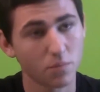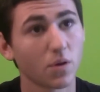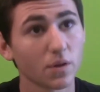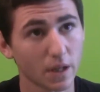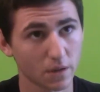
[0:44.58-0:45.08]

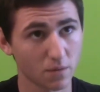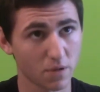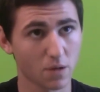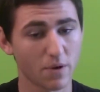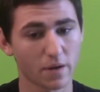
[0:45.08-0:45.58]
Pulled out the
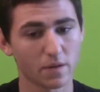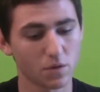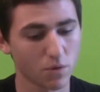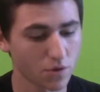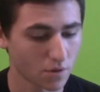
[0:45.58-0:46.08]
bottom rack of the
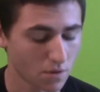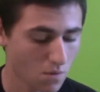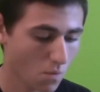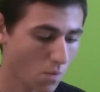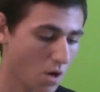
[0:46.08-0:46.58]

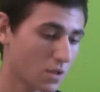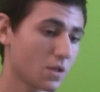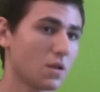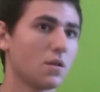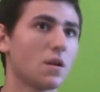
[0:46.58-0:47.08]
dishwasher,
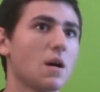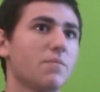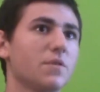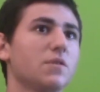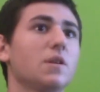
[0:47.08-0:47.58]
walked it
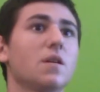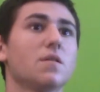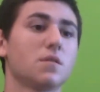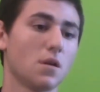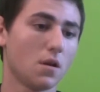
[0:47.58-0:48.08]
up the
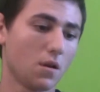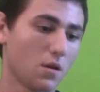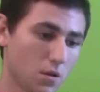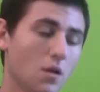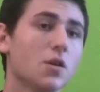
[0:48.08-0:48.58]
stairs,
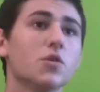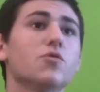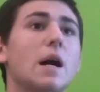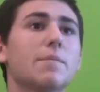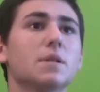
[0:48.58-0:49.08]

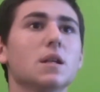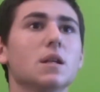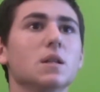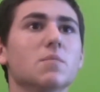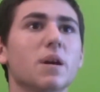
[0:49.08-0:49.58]
dropped
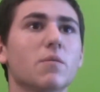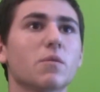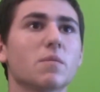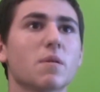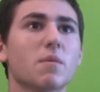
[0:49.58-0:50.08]
it in the
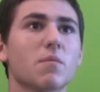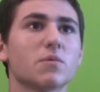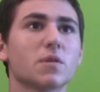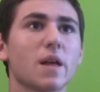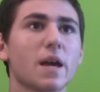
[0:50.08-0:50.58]
bedroom where my mom
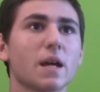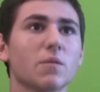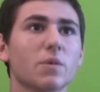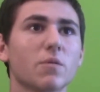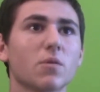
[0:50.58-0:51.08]
was laying,
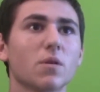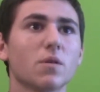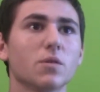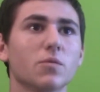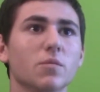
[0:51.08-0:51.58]
and we were
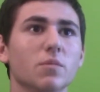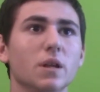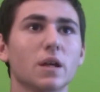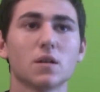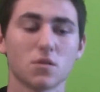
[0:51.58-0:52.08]
all in the room
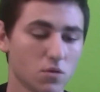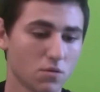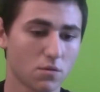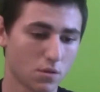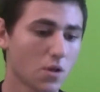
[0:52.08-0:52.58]
playing. Just
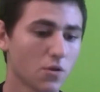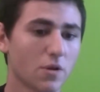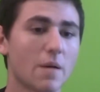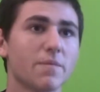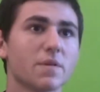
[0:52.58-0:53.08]

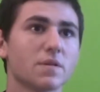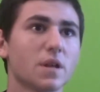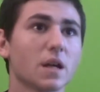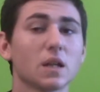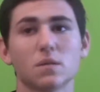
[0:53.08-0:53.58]
dropped this
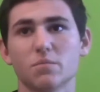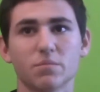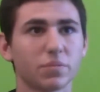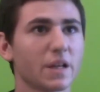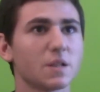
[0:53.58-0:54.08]
thing, and
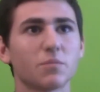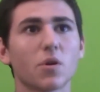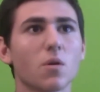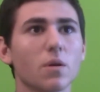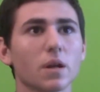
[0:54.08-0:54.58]
plates
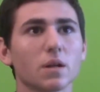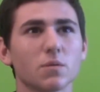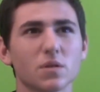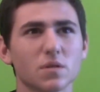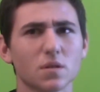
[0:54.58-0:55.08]
broke, and it
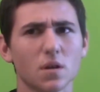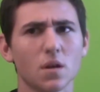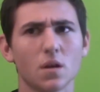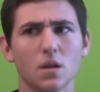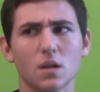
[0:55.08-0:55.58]
was
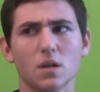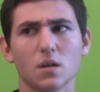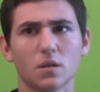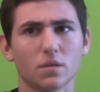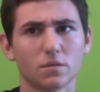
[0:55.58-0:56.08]

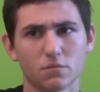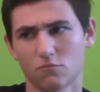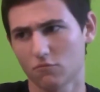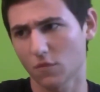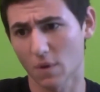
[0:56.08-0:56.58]

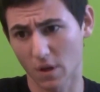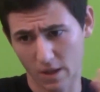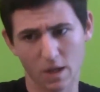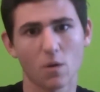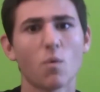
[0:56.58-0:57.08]

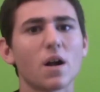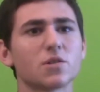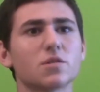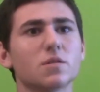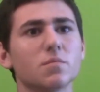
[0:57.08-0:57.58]
like I
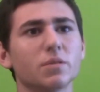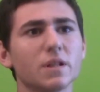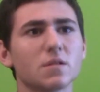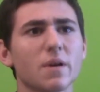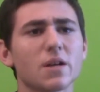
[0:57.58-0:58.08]
watched the
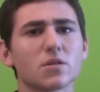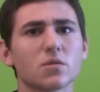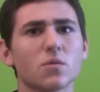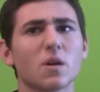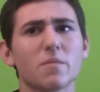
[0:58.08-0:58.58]
plate smash.
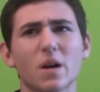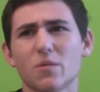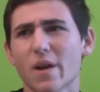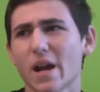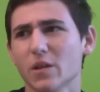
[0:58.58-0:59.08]
Or
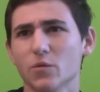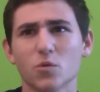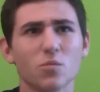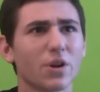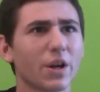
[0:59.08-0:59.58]
I ran in the
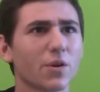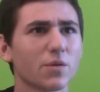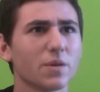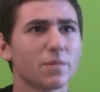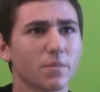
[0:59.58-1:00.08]
room when I
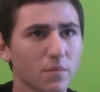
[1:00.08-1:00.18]
heard